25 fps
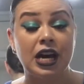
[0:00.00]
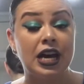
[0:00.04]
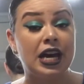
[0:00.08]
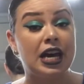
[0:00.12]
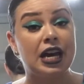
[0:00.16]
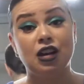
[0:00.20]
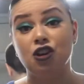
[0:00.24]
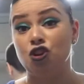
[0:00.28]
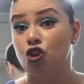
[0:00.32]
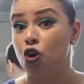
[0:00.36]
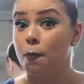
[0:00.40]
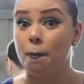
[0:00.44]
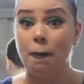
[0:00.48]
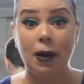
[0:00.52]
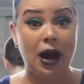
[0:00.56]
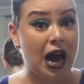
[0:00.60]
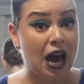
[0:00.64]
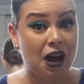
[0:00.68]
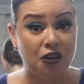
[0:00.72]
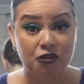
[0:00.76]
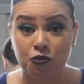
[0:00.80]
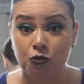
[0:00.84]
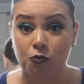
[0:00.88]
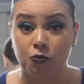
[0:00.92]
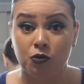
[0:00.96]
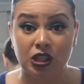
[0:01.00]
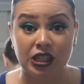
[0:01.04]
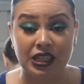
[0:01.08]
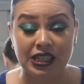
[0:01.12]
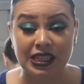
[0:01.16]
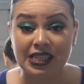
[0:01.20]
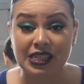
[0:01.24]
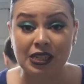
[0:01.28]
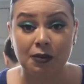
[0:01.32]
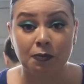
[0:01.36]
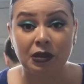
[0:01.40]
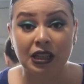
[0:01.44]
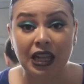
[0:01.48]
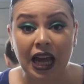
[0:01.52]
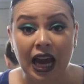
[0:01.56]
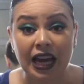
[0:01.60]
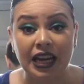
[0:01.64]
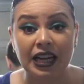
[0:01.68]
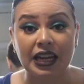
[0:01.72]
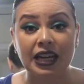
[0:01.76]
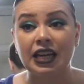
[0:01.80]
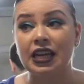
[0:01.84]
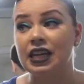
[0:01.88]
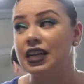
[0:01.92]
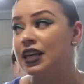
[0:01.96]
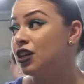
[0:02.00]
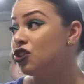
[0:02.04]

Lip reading: in your bathroom you need some lighting,